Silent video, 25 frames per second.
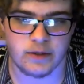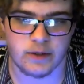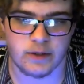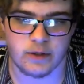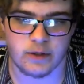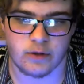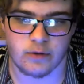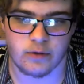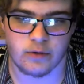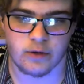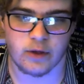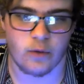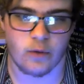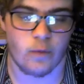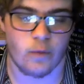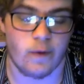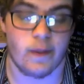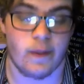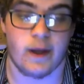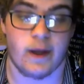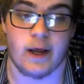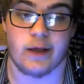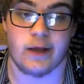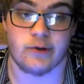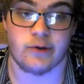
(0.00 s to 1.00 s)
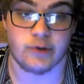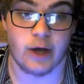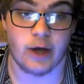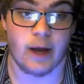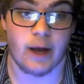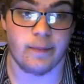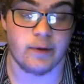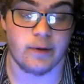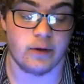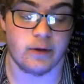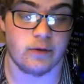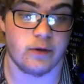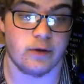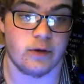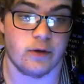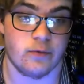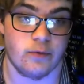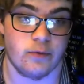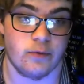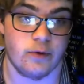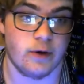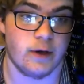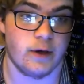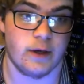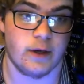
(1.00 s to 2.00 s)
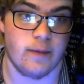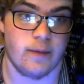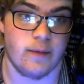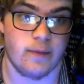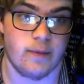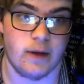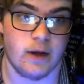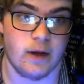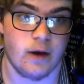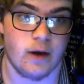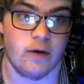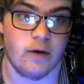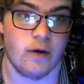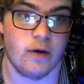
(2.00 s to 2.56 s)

including one that I dropped, including Ruby Gambino,